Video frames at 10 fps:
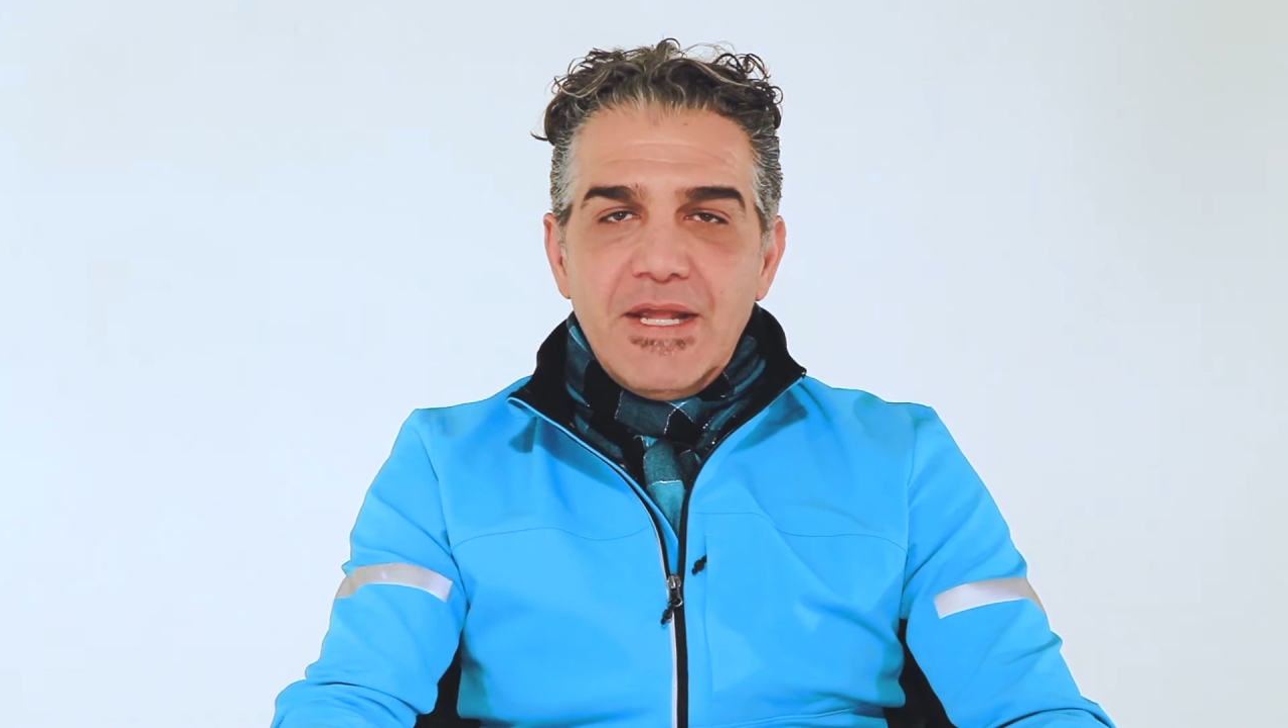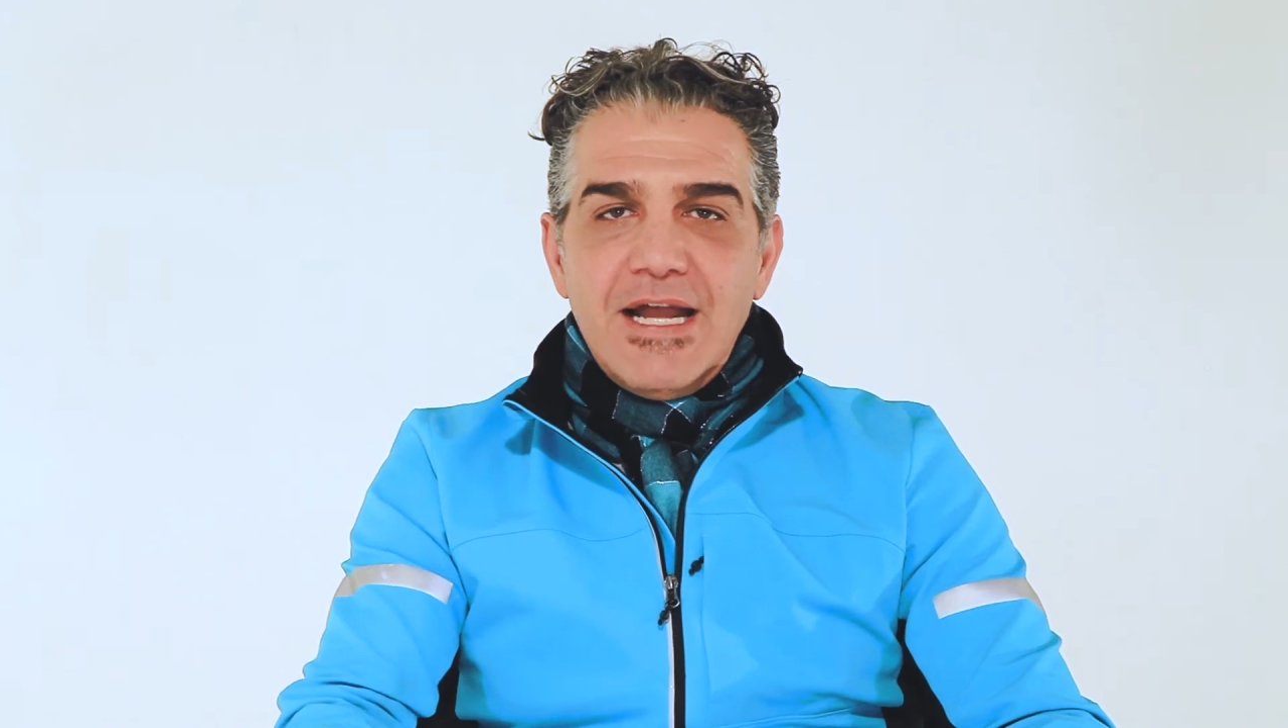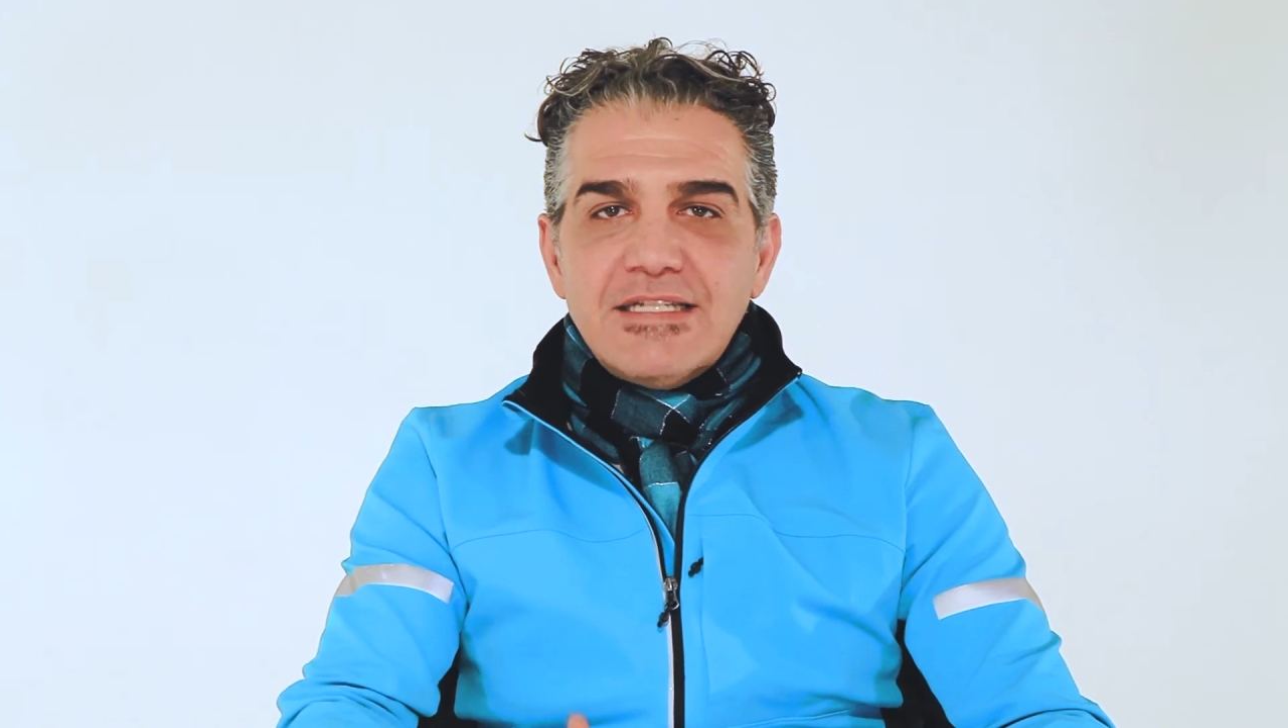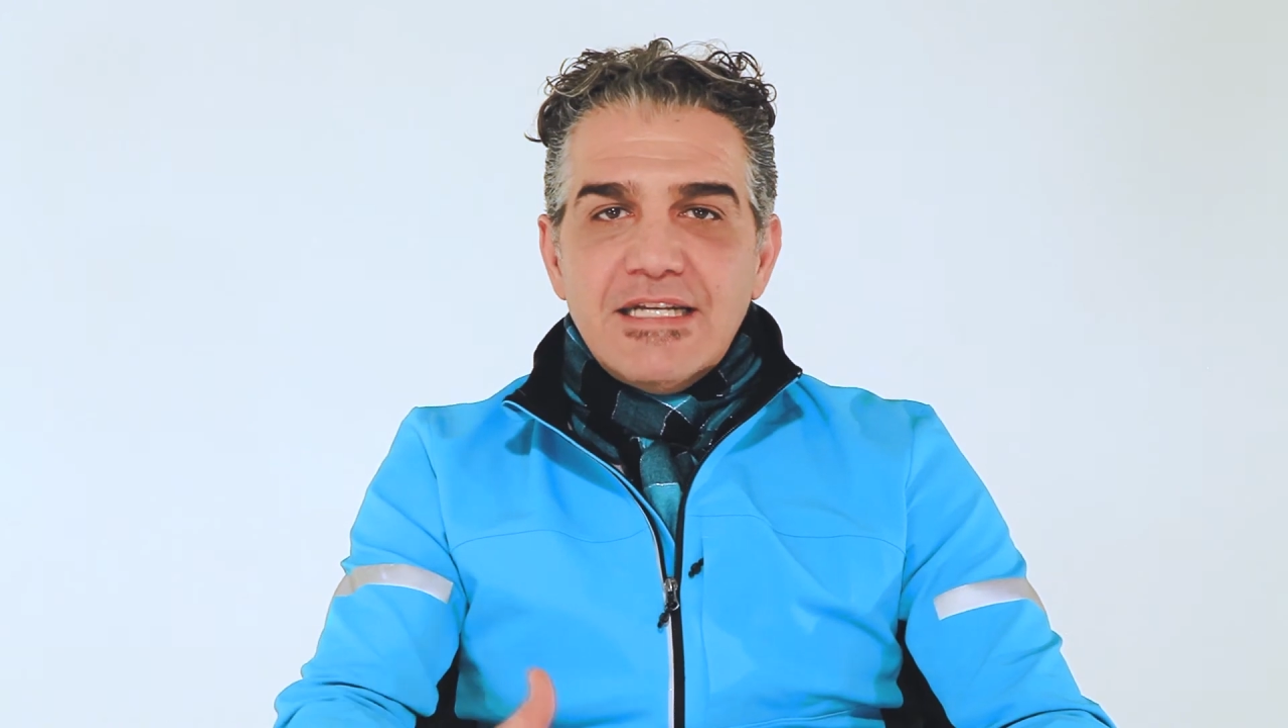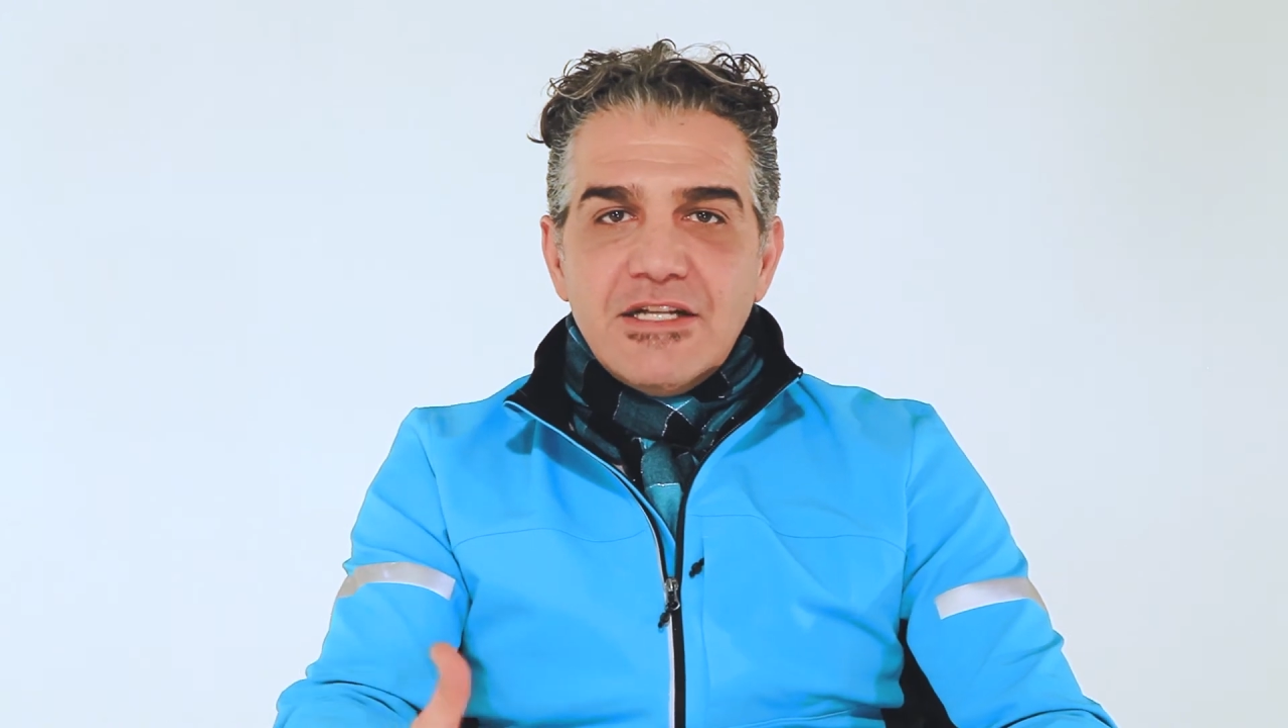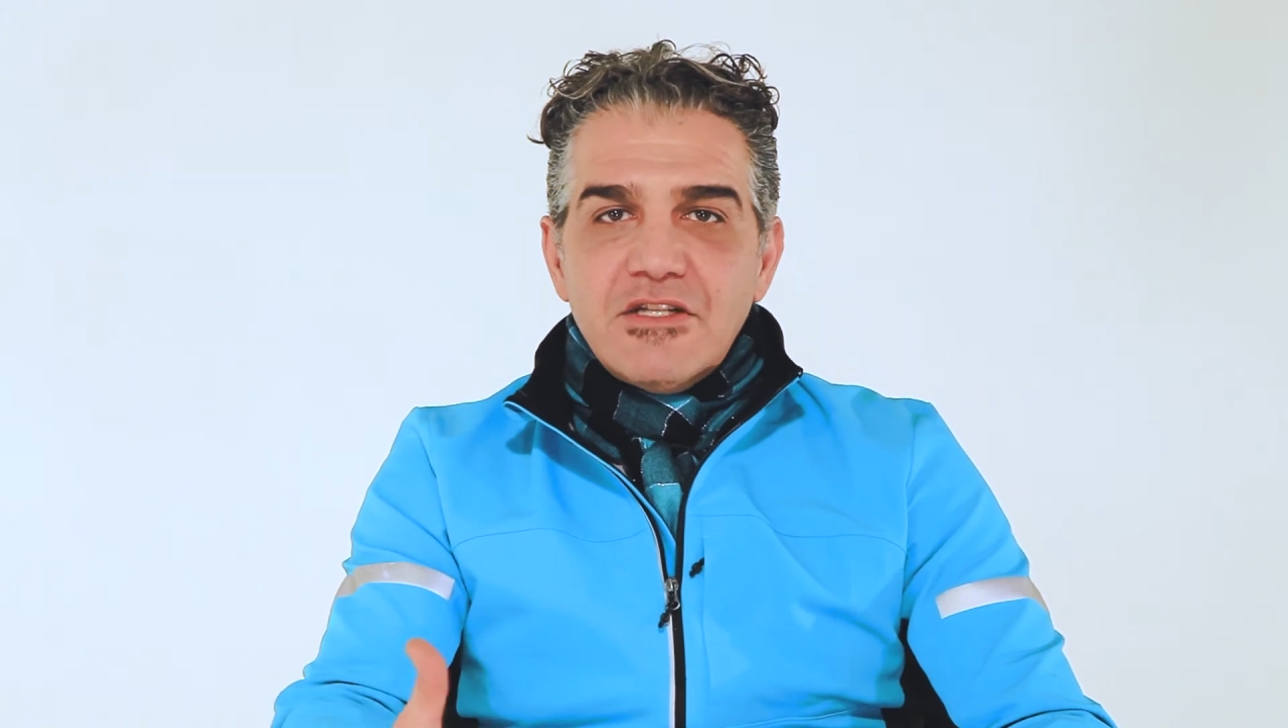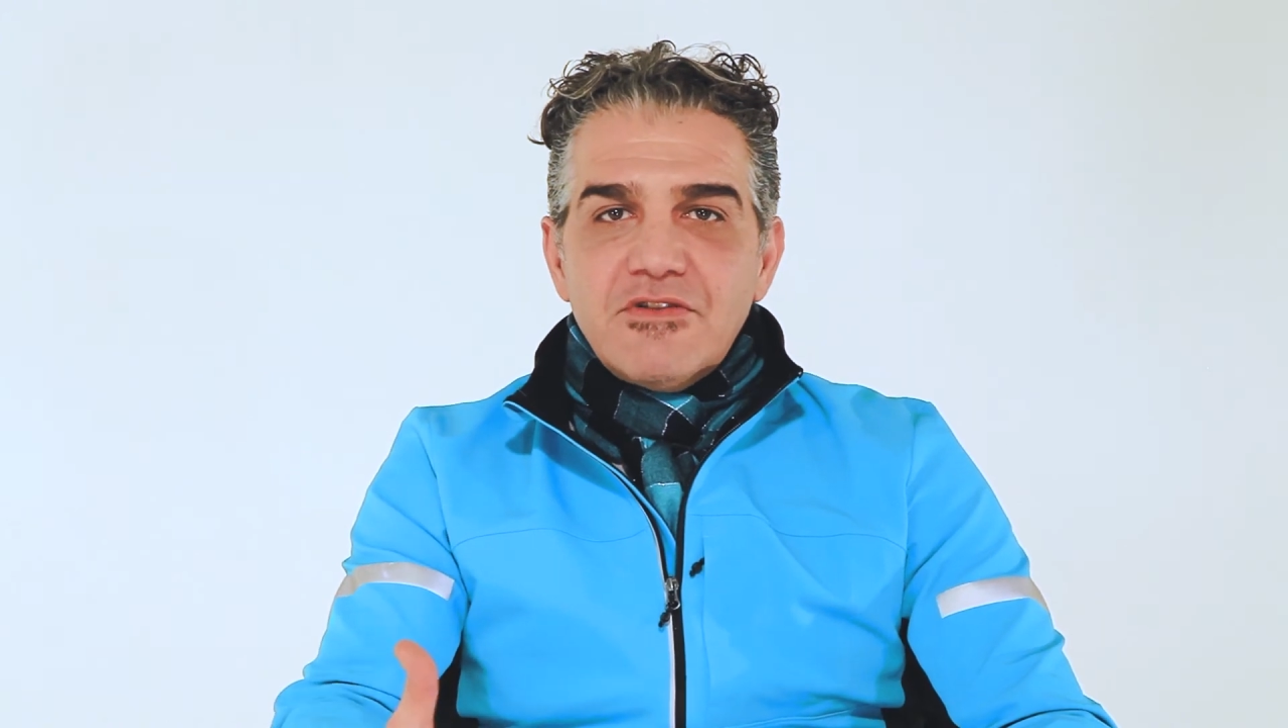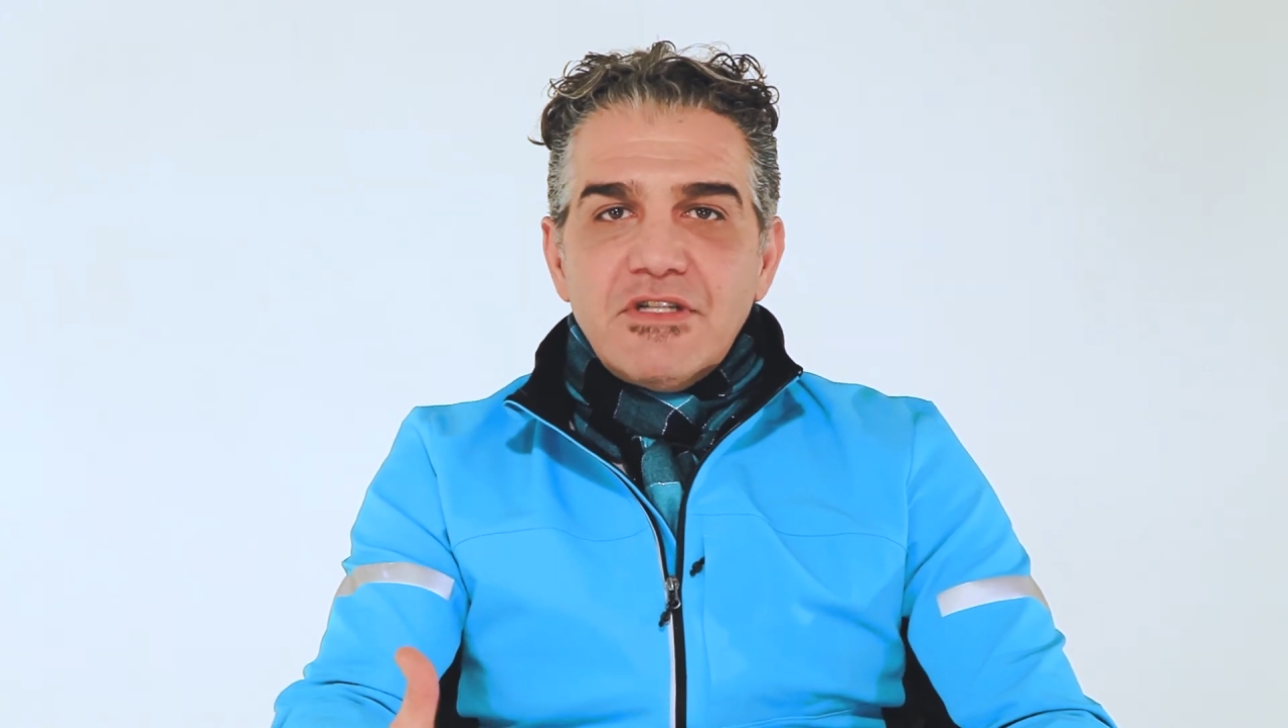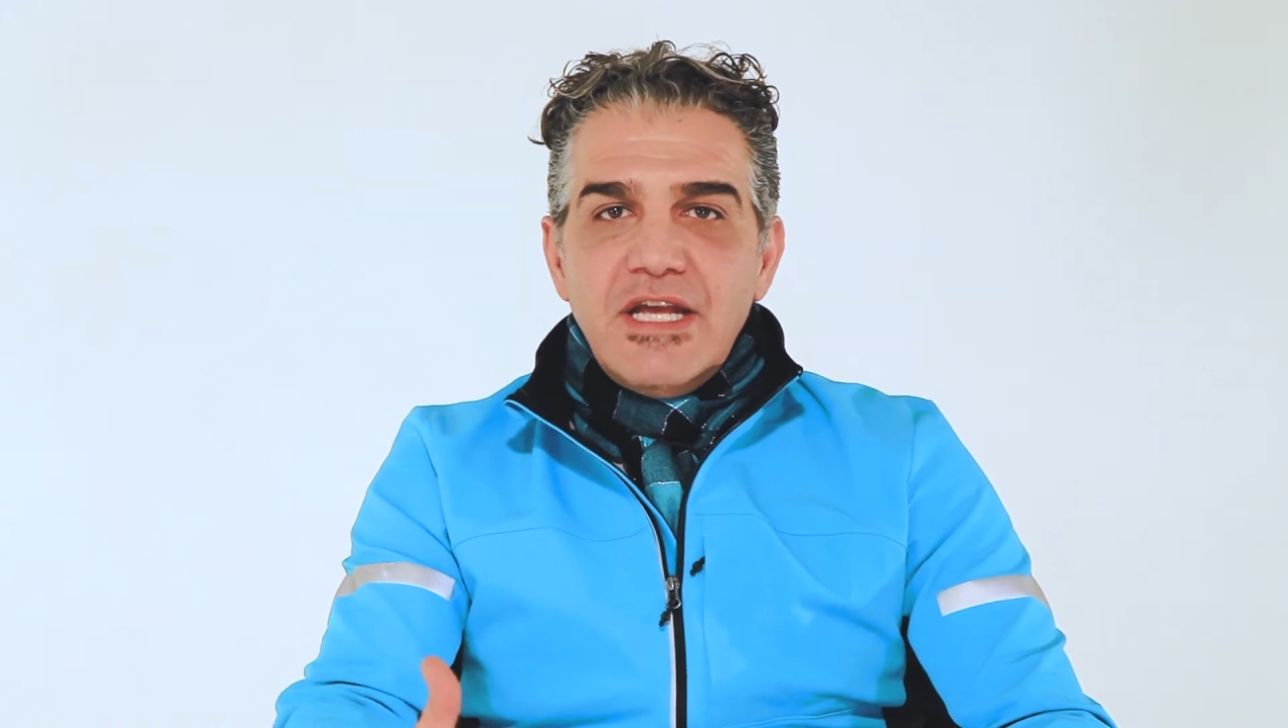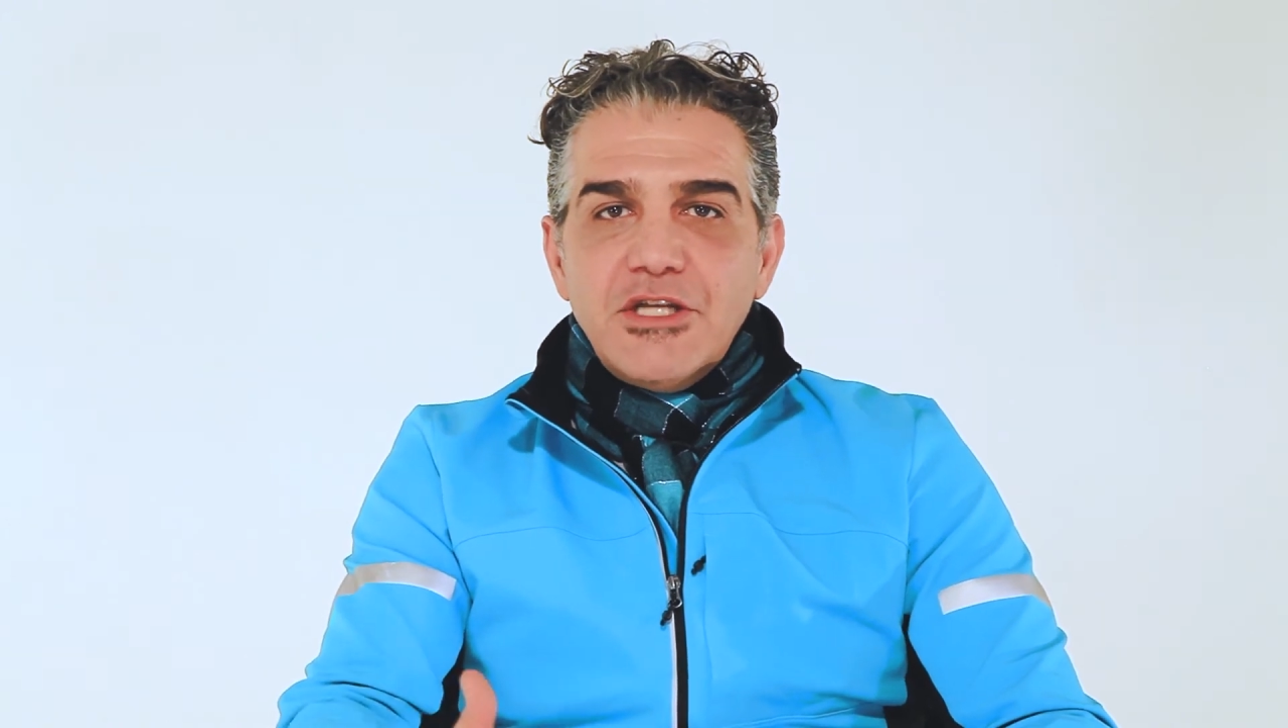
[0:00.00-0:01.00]
at the end of
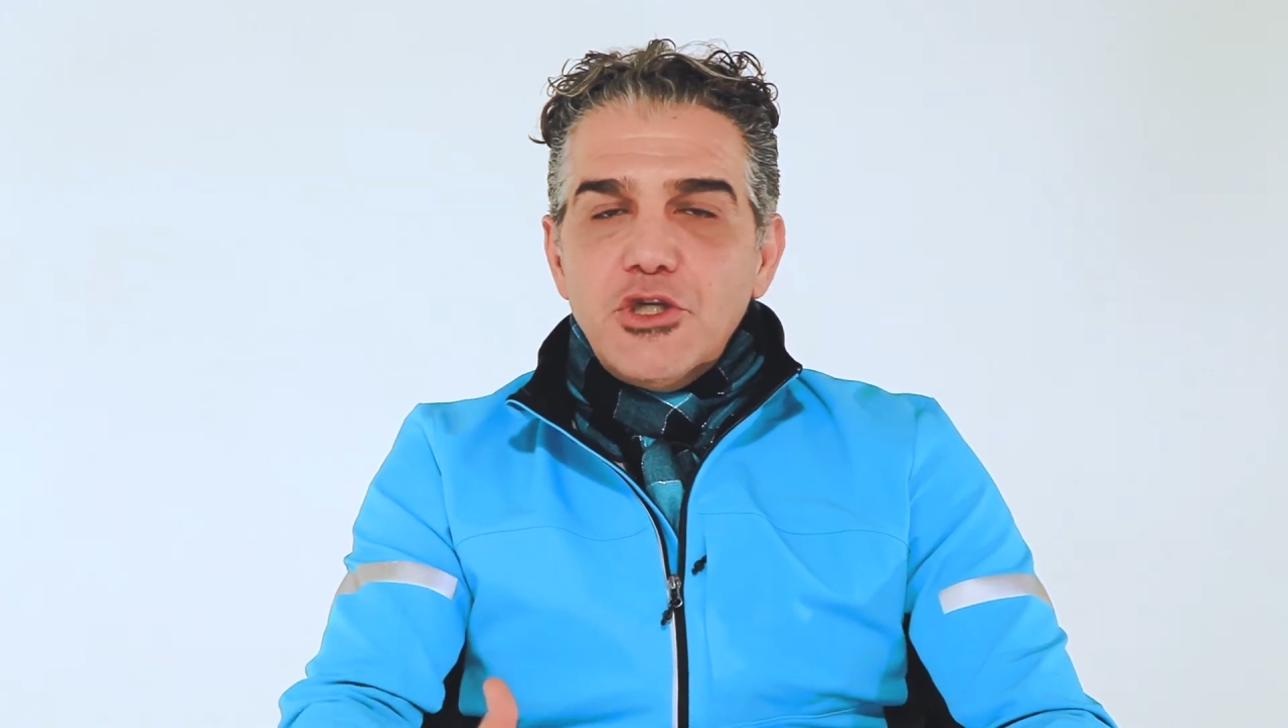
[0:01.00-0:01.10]
the day,